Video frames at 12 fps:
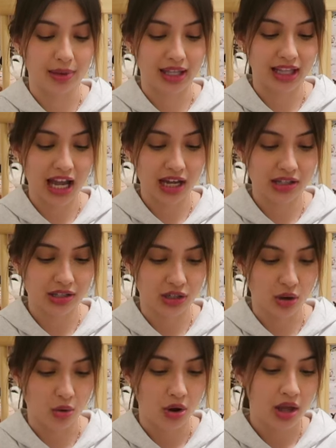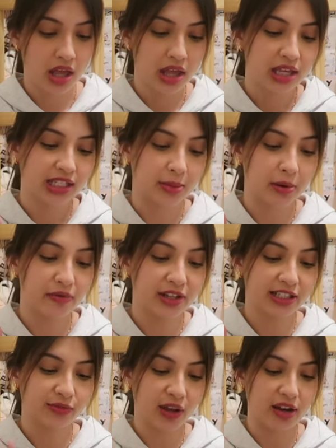to make that. So some of
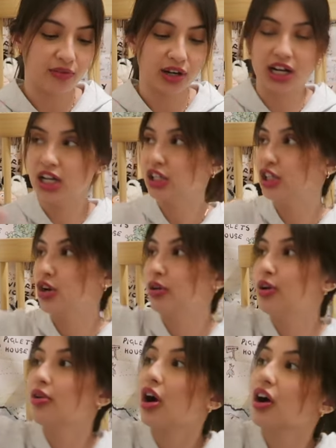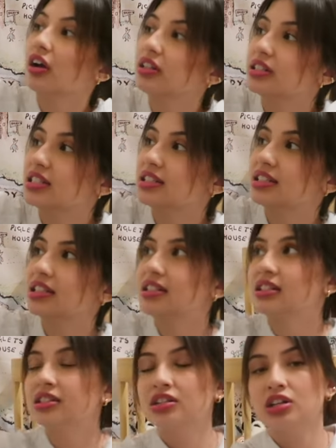his favorite Yoto cards. This is
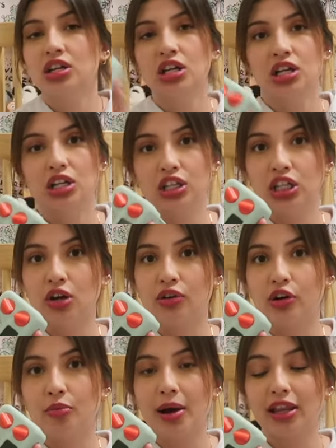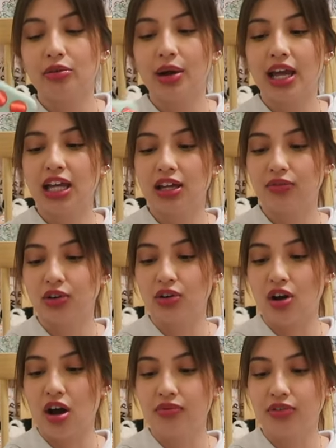his Yoto, by the way, if you're
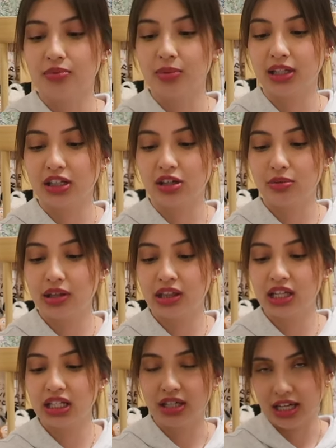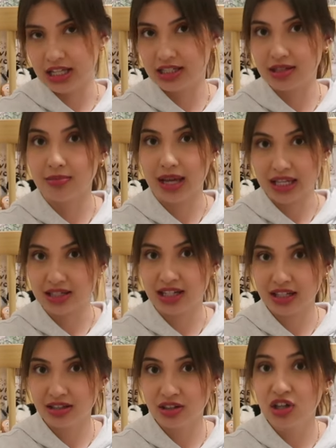not familiar with it. It's
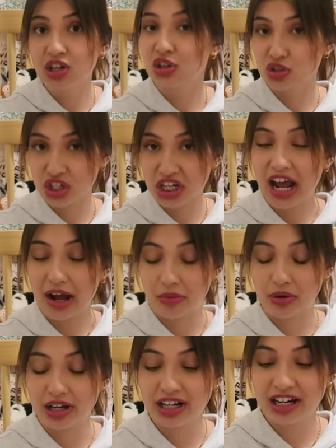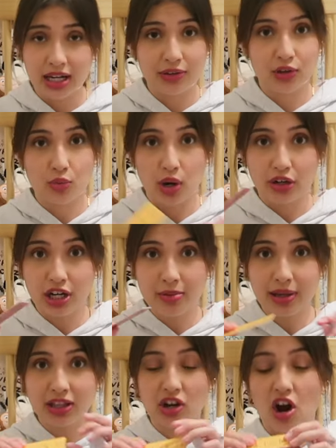amazing. Should get one. And if you're wondering
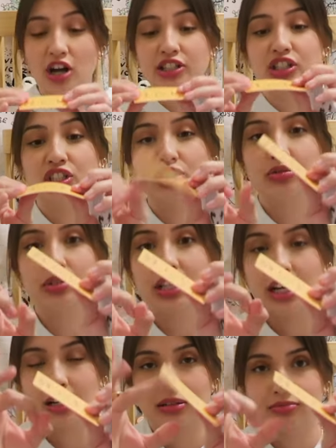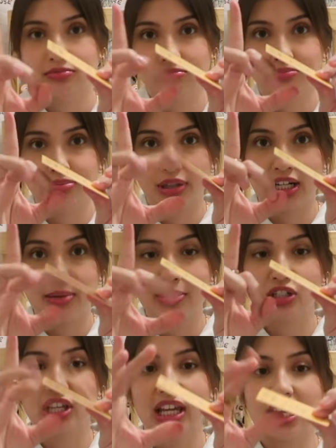about the cards too, they're pretty
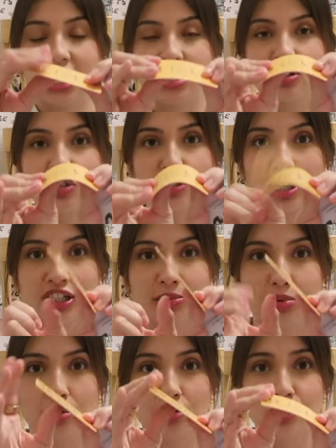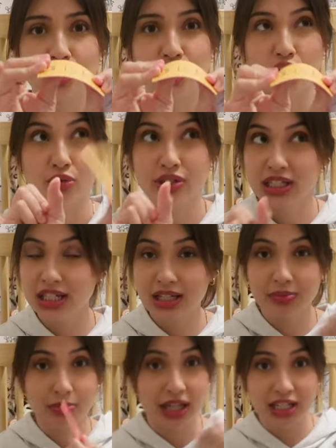much like indestructible.
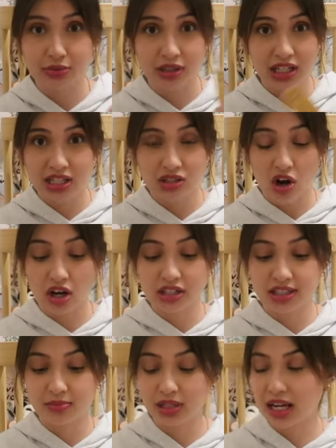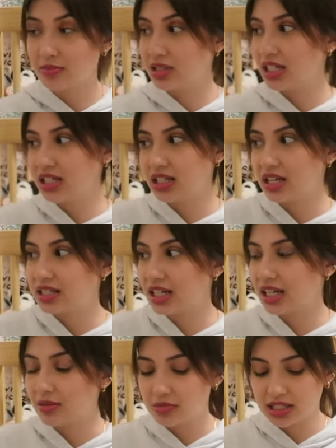Josie plays with these cards sometimes. He does
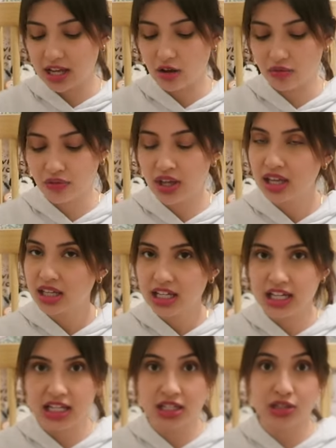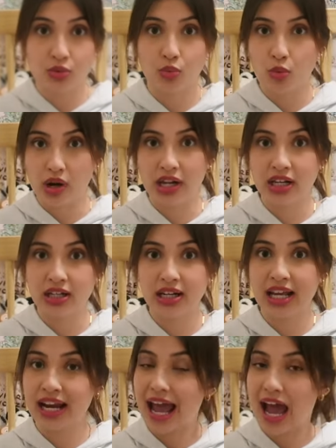it himself. He's one
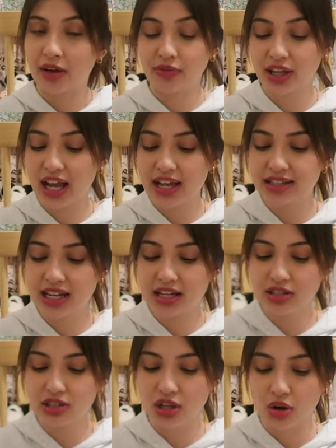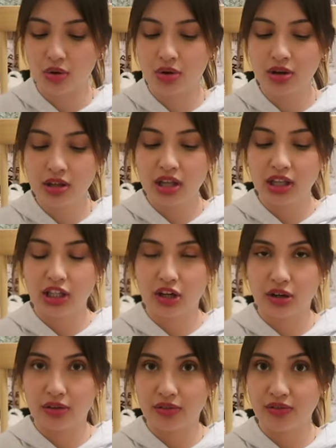and a half, like I said, so
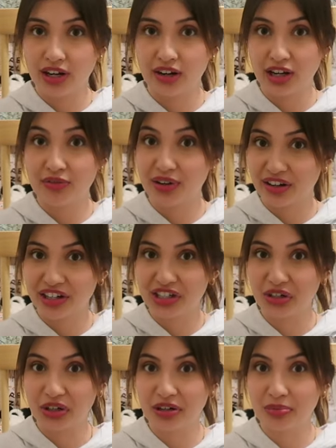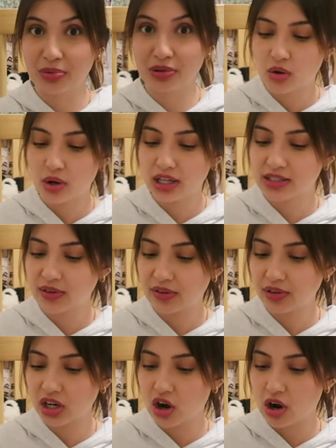they're very, very durable. So his
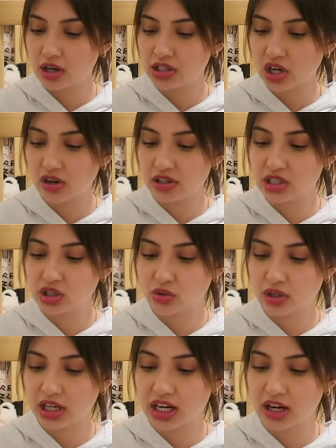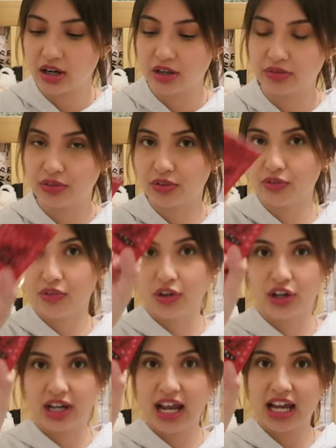favorite cards are The Story of
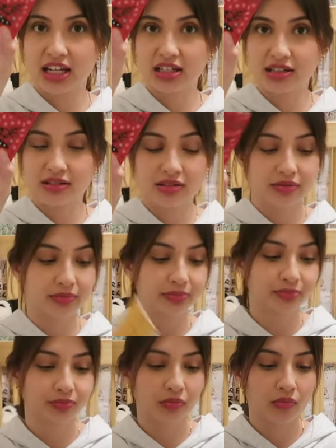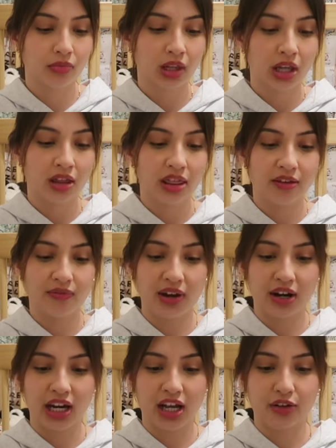Ferdinand, The
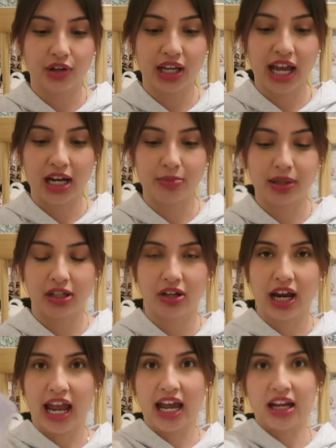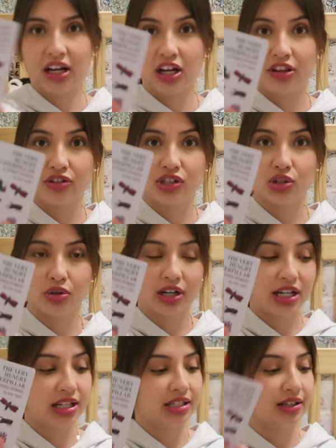Very Hungry Caterpillar and Other
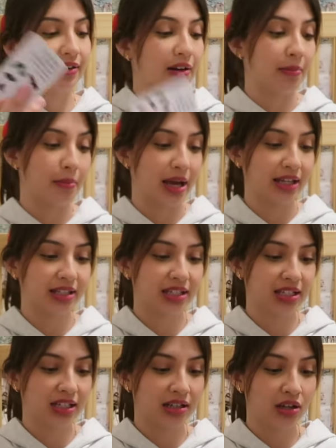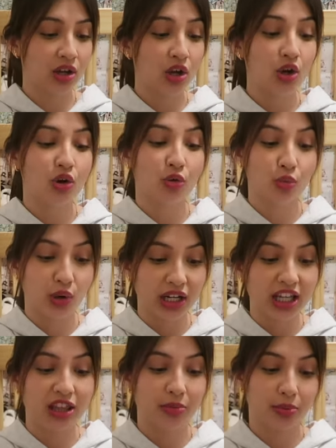Stories, a must,
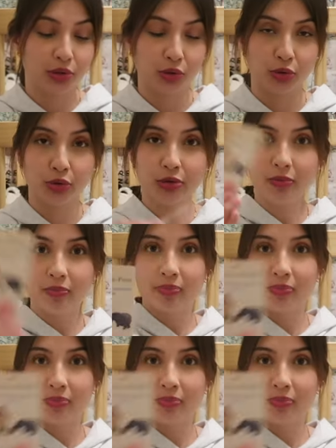Winnie the Pooh,